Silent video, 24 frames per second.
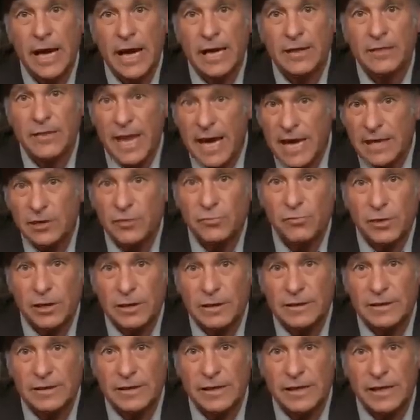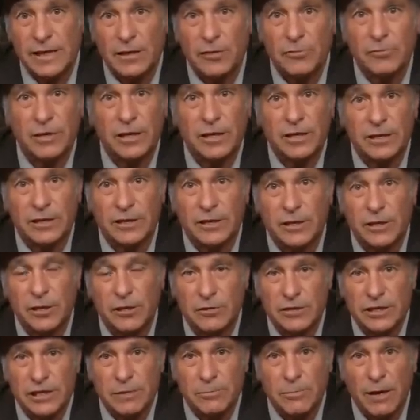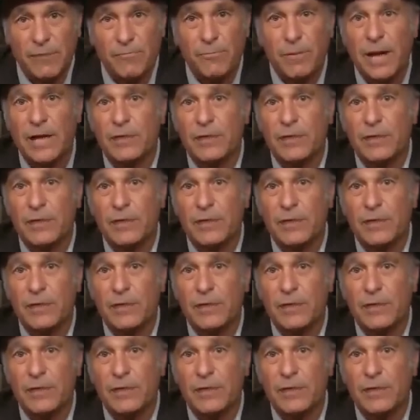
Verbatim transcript: And that's what uh, Hillary Clinton accused him of.